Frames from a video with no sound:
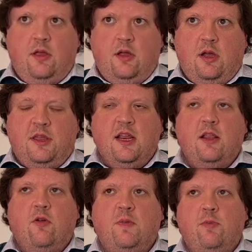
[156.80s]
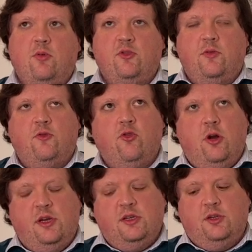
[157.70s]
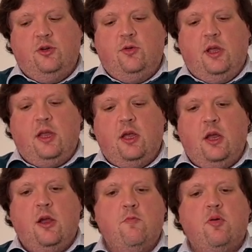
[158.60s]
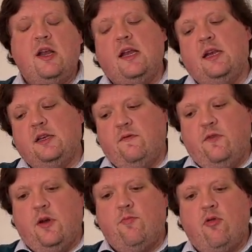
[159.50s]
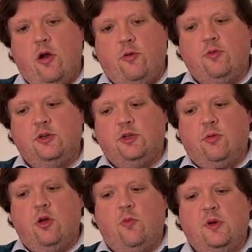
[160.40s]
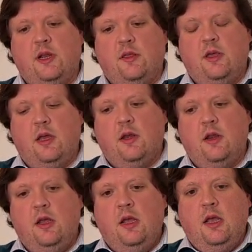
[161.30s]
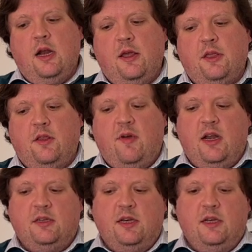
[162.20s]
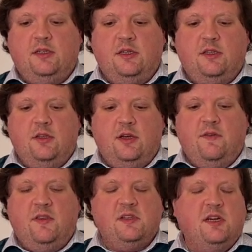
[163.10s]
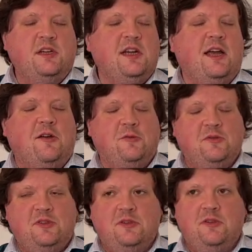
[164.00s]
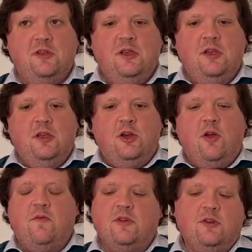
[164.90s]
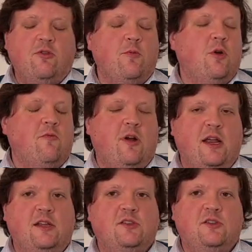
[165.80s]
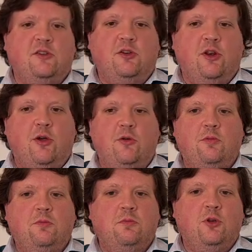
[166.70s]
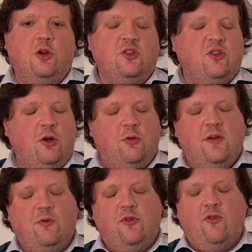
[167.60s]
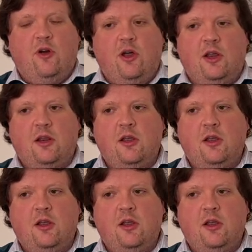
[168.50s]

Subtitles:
a lot of people sort of try to do like a completely different approach to accommodate that. And I think the reality is that if there's any doubts, if it's Group One race, good as gold, everyone trying,